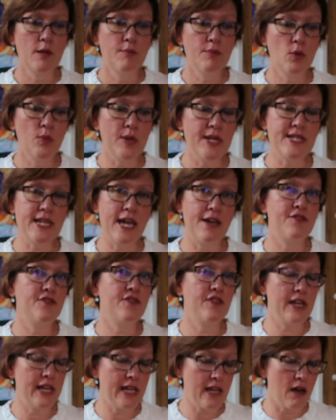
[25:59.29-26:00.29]
But we
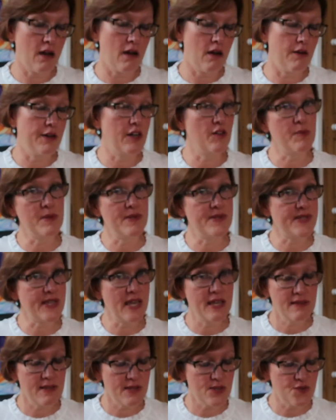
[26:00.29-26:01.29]
definitely are, and I've been
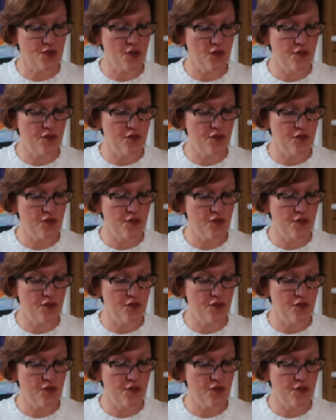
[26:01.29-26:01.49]
saying this